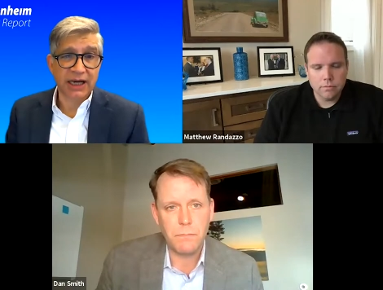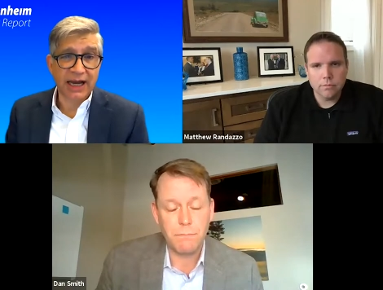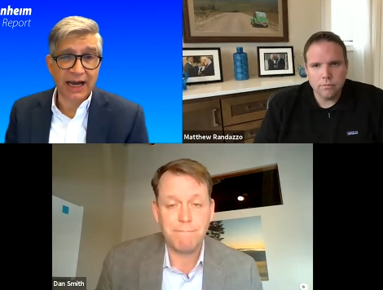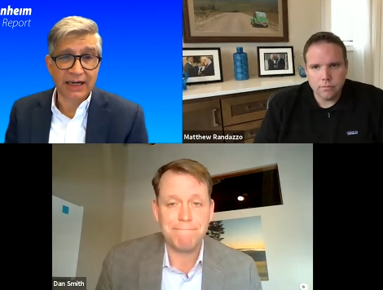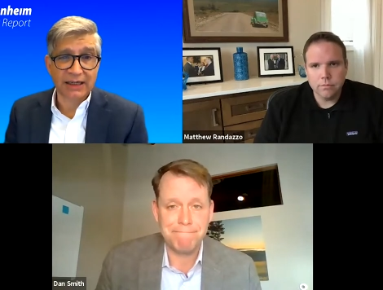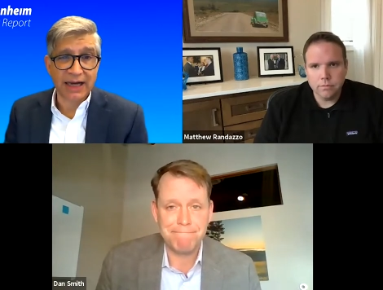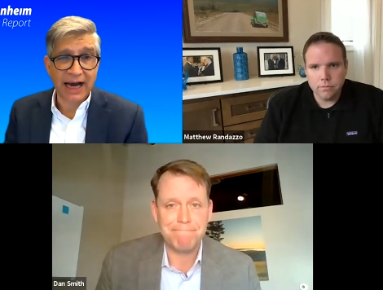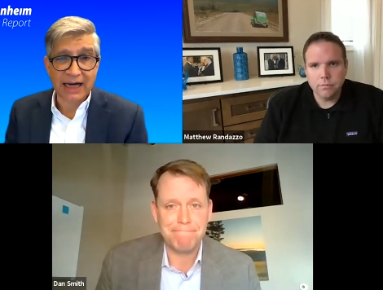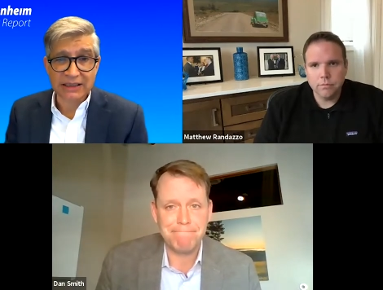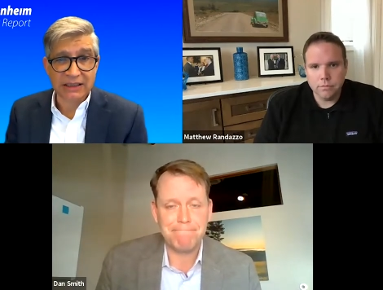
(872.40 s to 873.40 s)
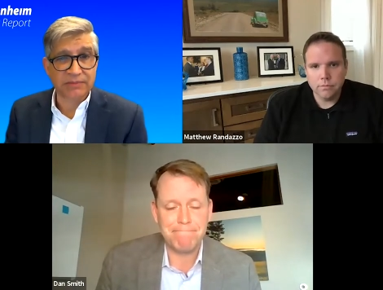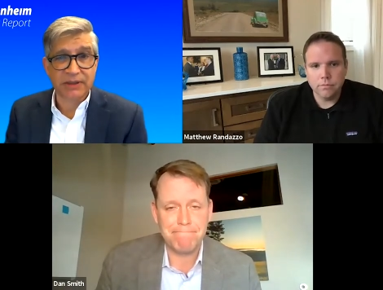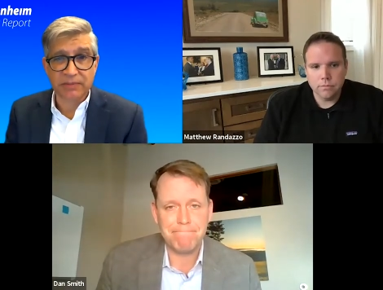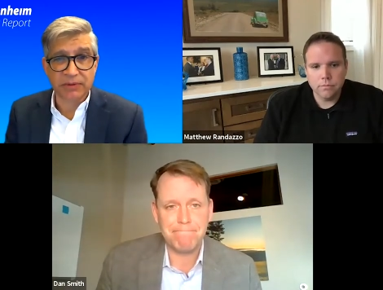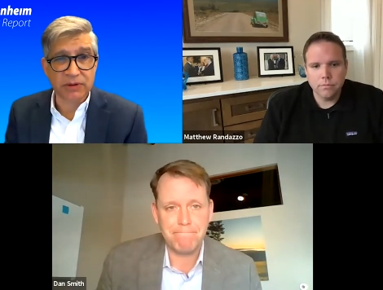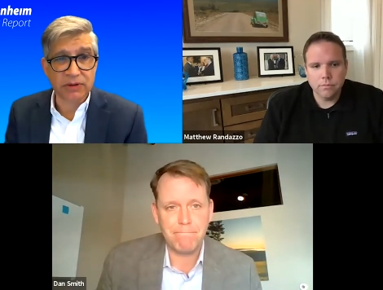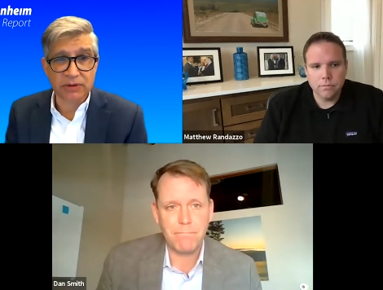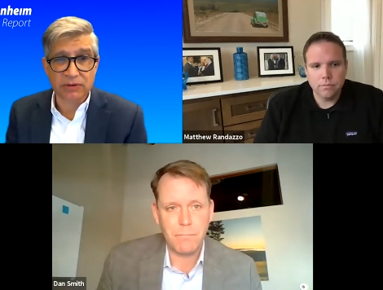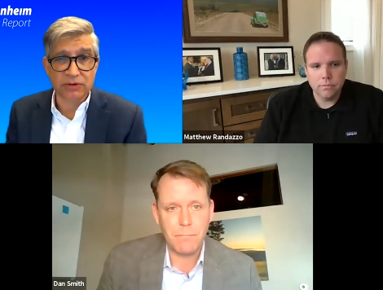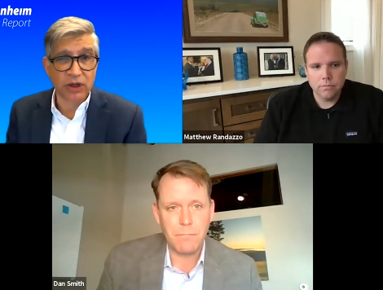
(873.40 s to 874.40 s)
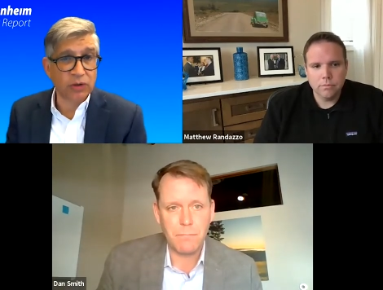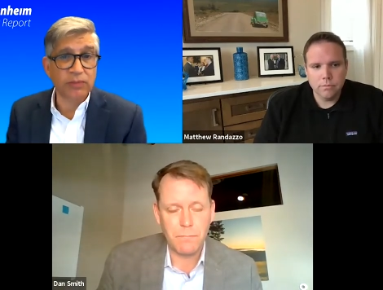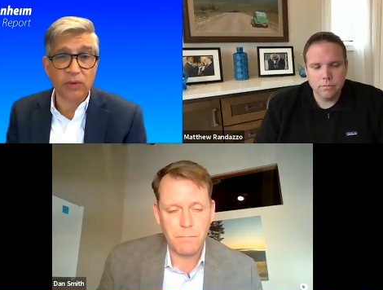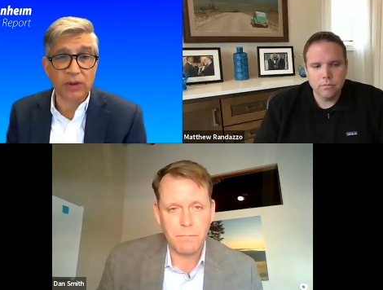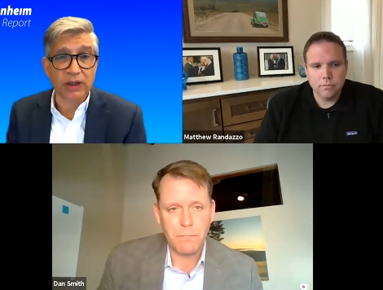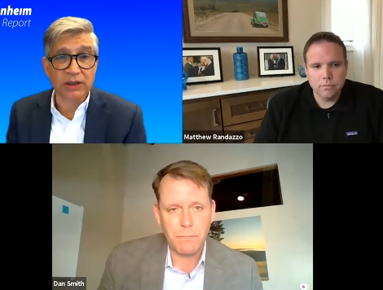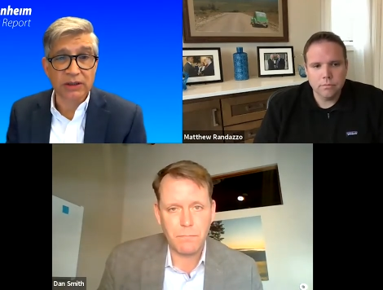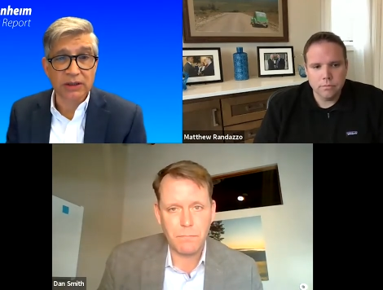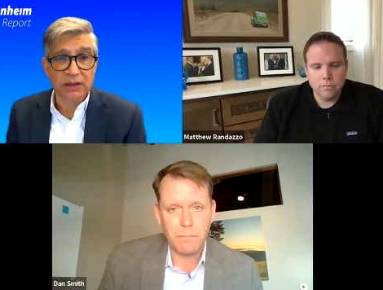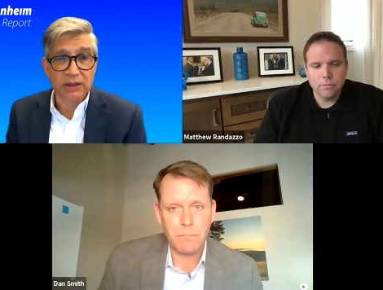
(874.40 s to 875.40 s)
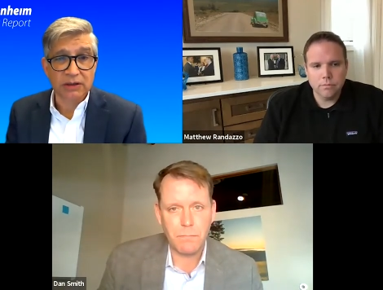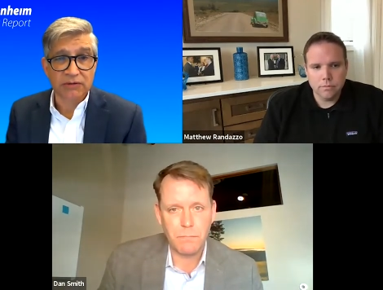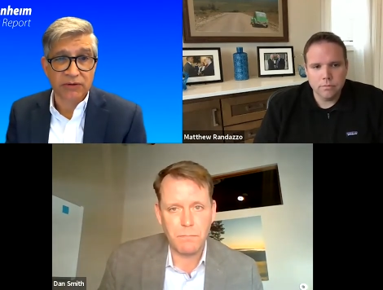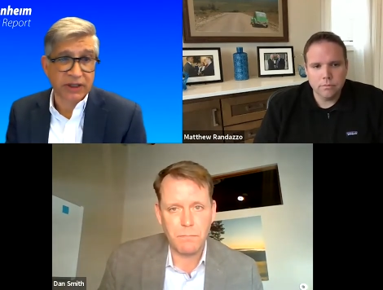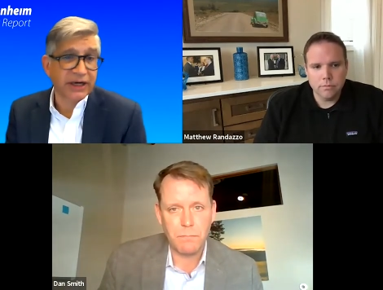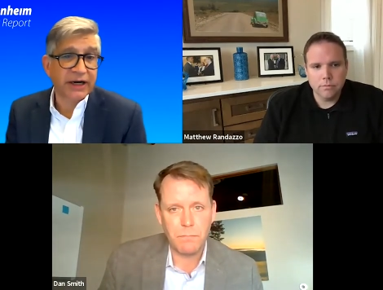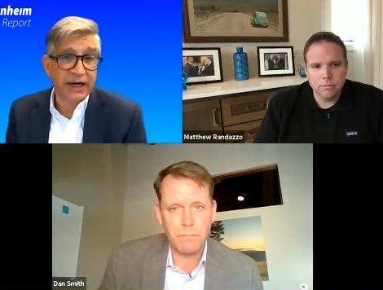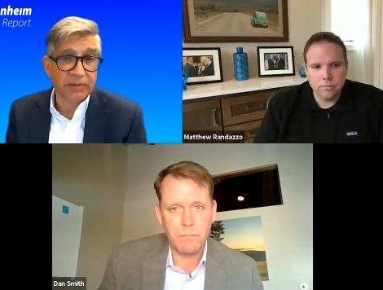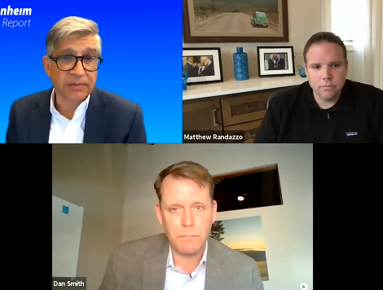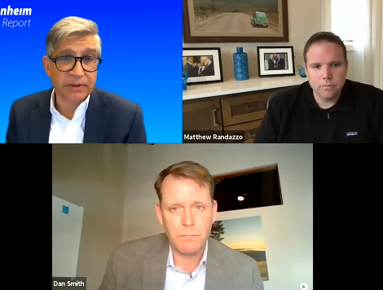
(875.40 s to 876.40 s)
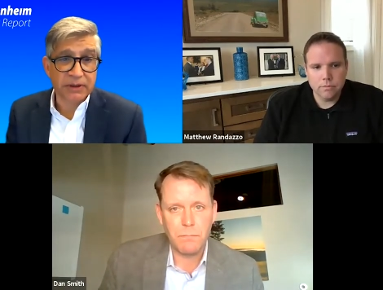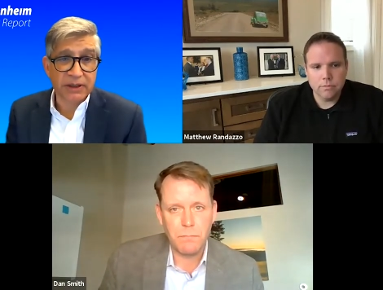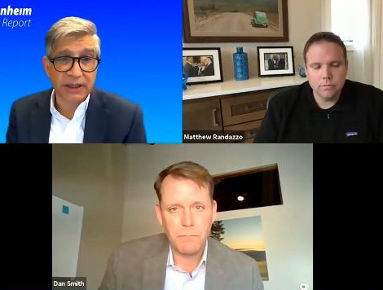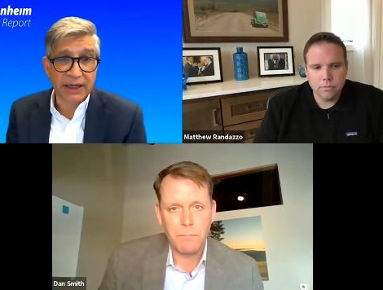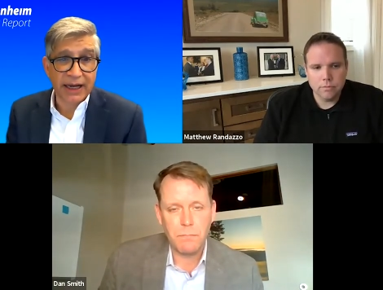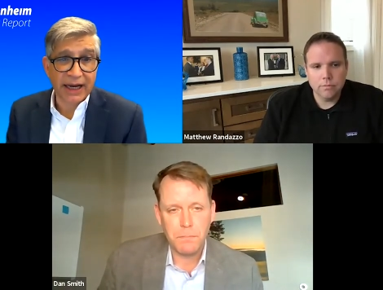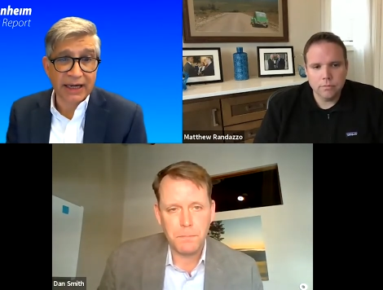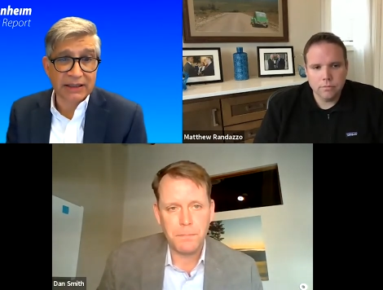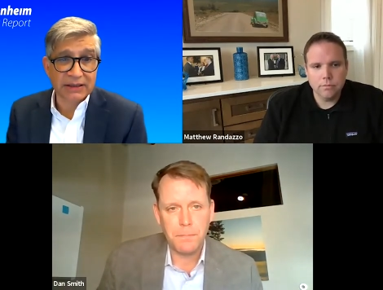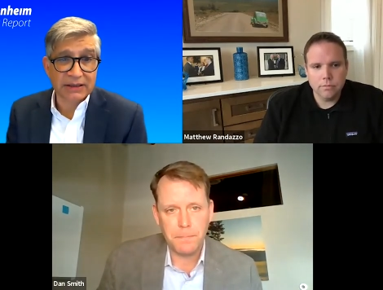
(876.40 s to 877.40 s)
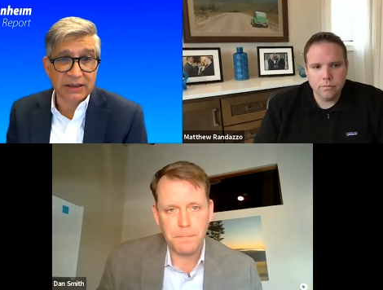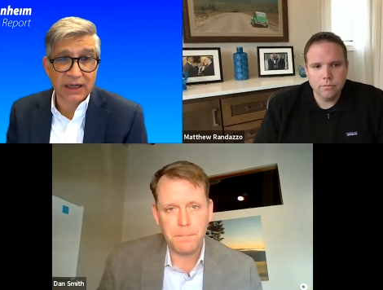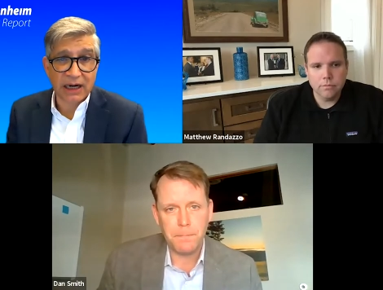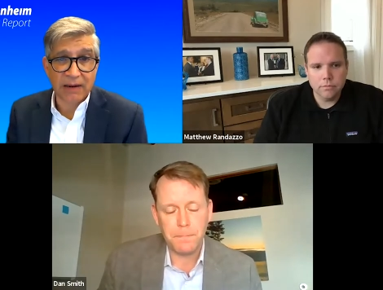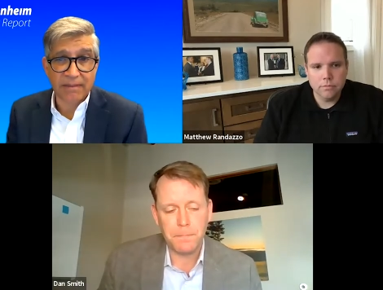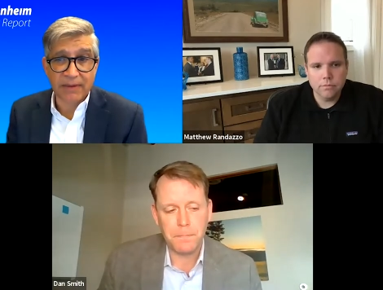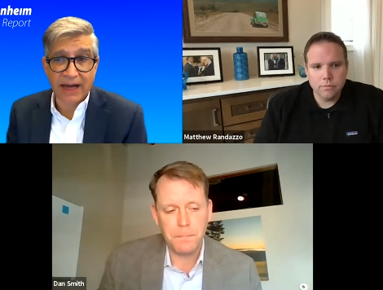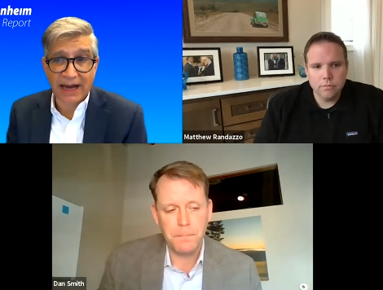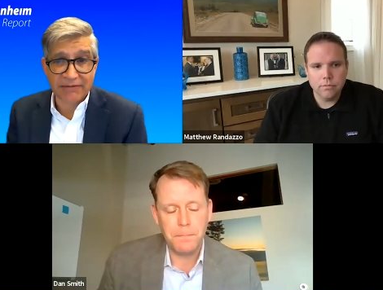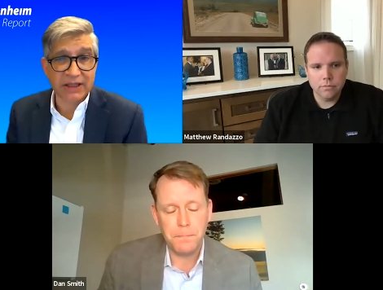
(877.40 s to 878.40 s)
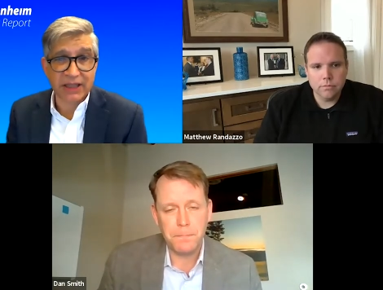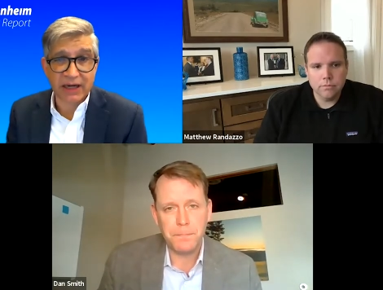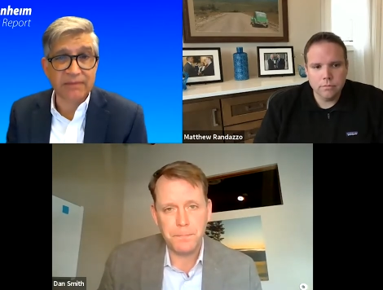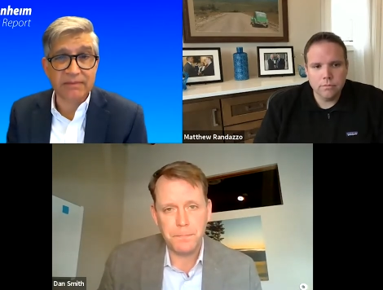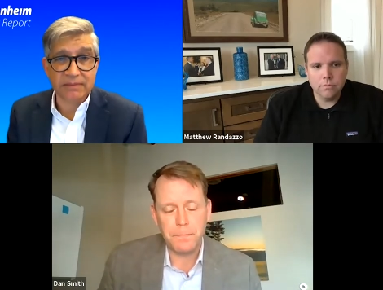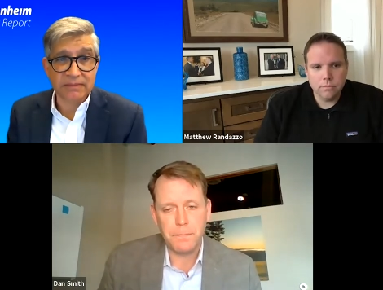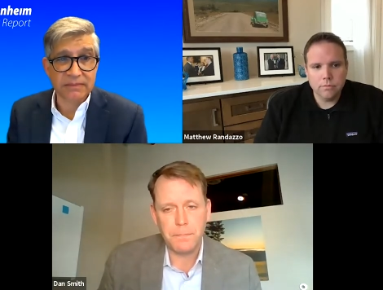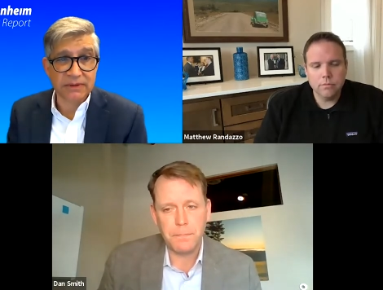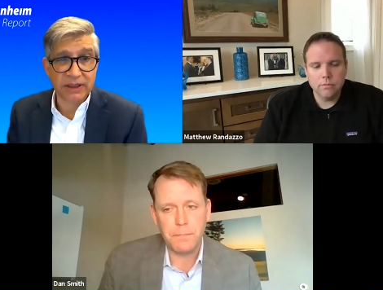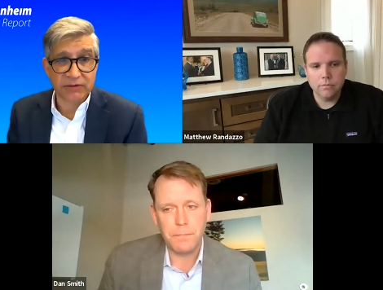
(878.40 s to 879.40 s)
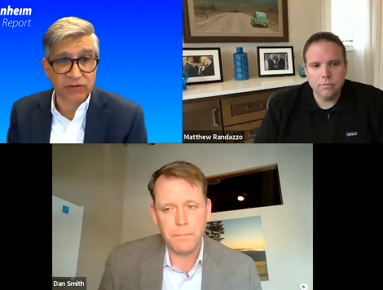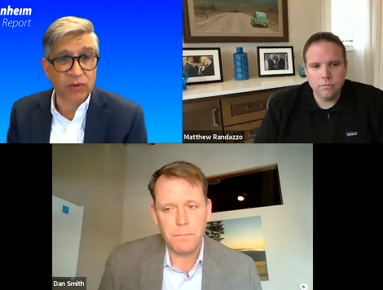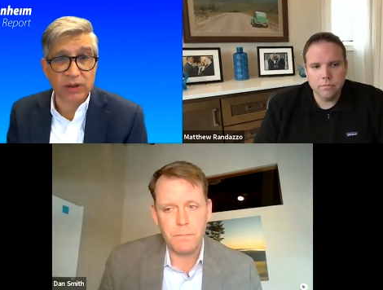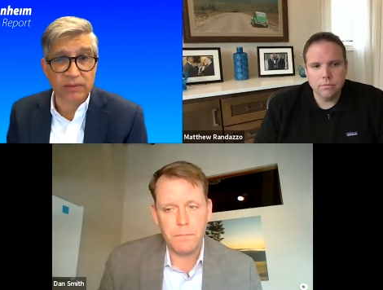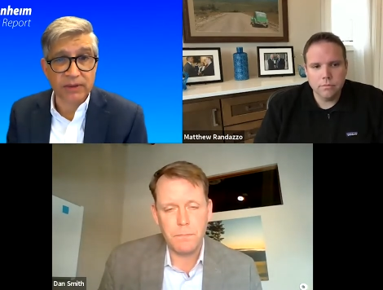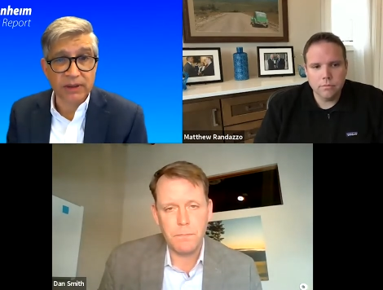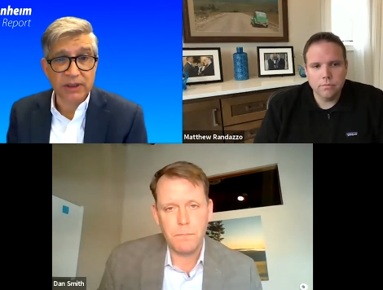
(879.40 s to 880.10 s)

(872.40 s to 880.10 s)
Speaker 1: and asking people who know more for their help and having them inform.